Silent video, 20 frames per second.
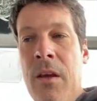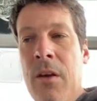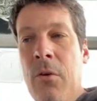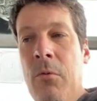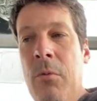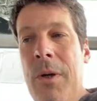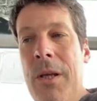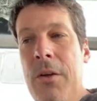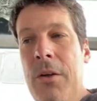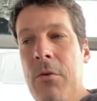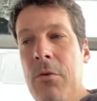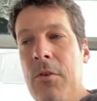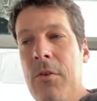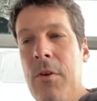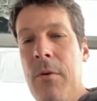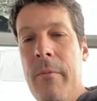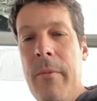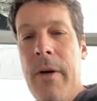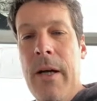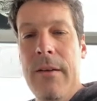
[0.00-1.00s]
We use
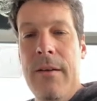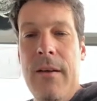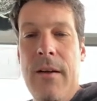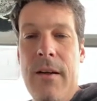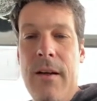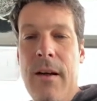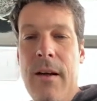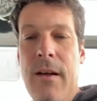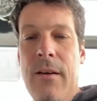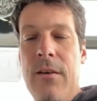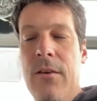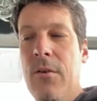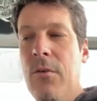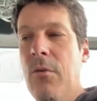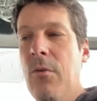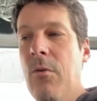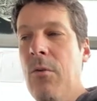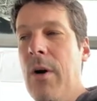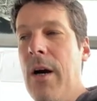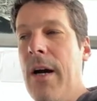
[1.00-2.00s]
the material
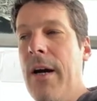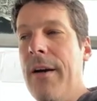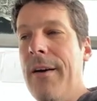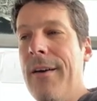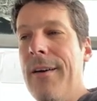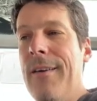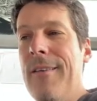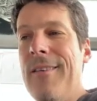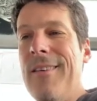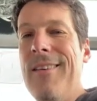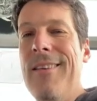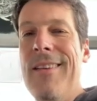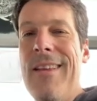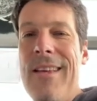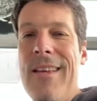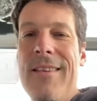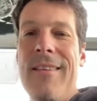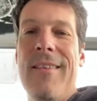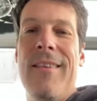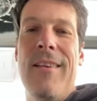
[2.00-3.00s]
where it's
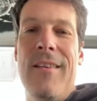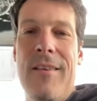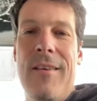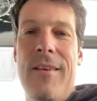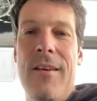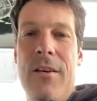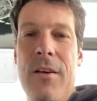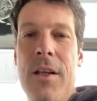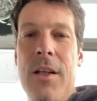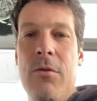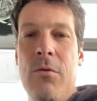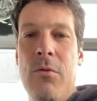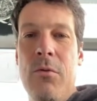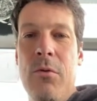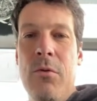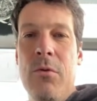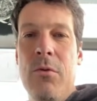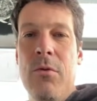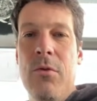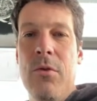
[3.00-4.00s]
necessary to
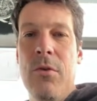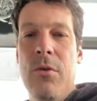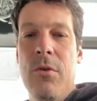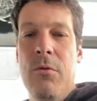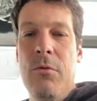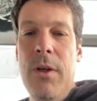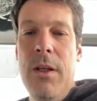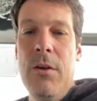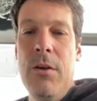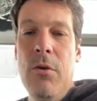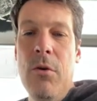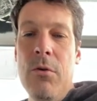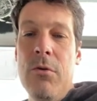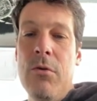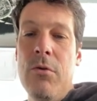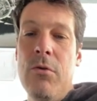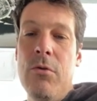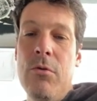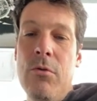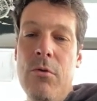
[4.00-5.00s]
use. We don't
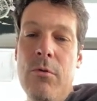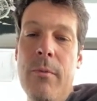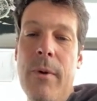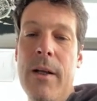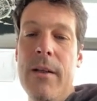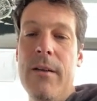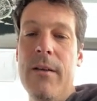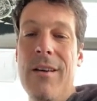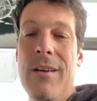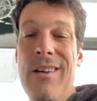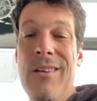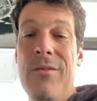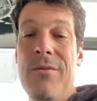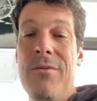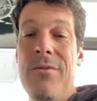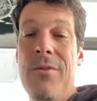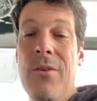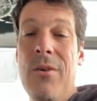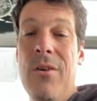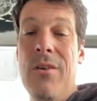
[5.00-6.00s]
use material
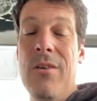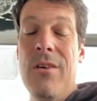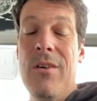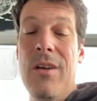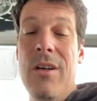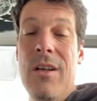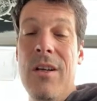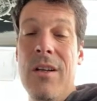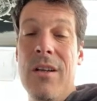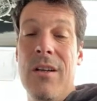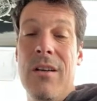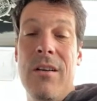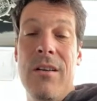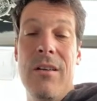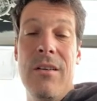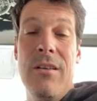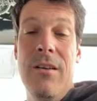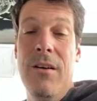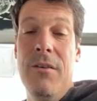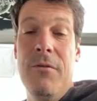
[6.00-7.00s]
for
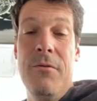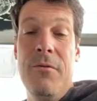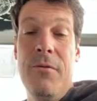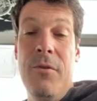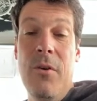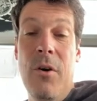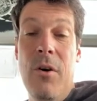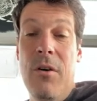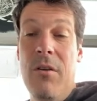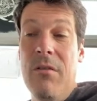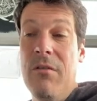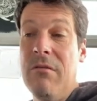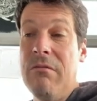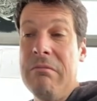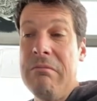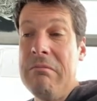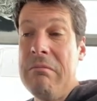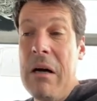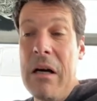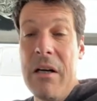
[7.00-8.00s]
for
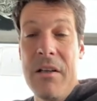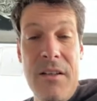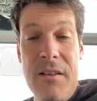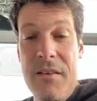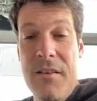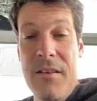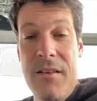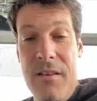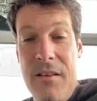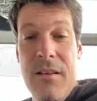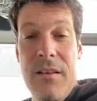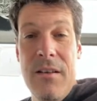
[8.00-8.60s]
marketing.